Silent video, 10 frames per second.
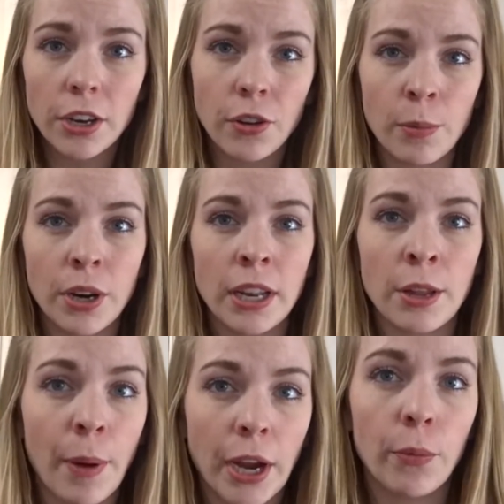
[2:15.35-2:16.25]
you can put it in
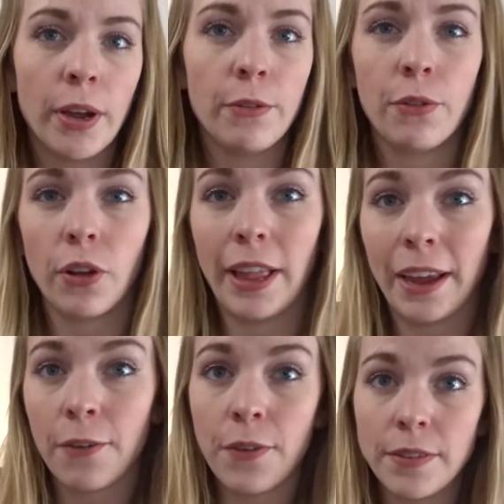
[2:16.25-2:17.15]
the microwave for like
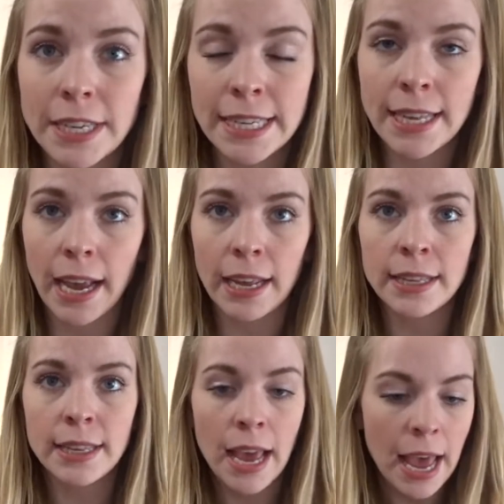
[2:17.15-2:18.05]
15 seconds